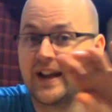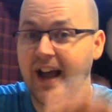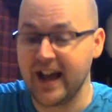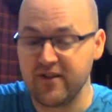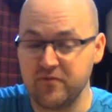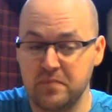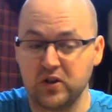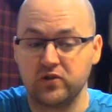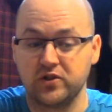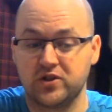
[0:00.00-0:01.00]
have
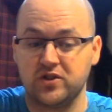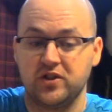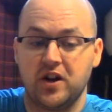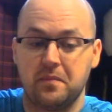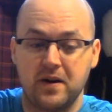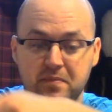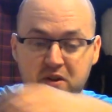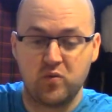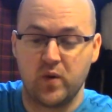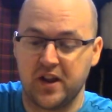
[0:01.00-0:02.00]
built a
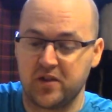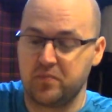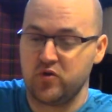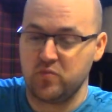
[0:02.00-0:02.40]
puppet Winnie the Pooh